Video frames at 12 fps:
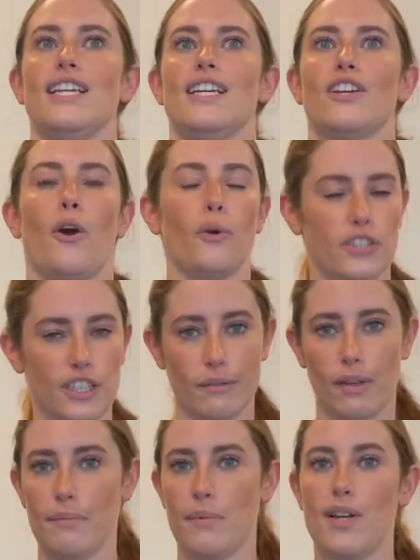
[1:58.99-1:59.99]
coaching
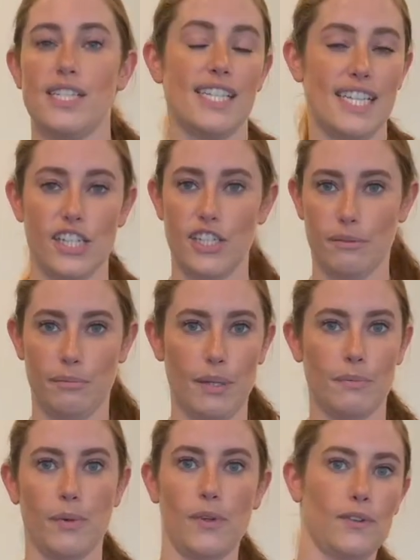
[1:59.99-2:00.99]
people and teaching
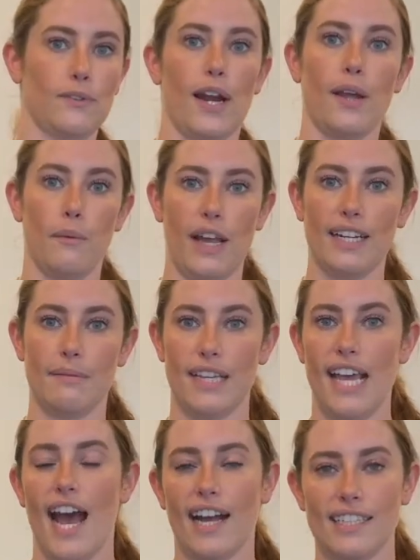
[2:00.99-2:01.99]
people the right way to
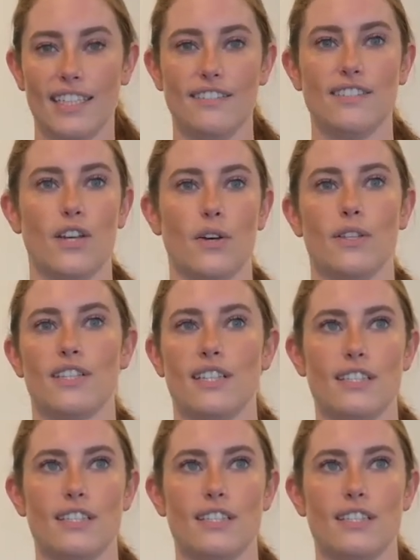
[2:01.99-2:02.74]
be active. So this is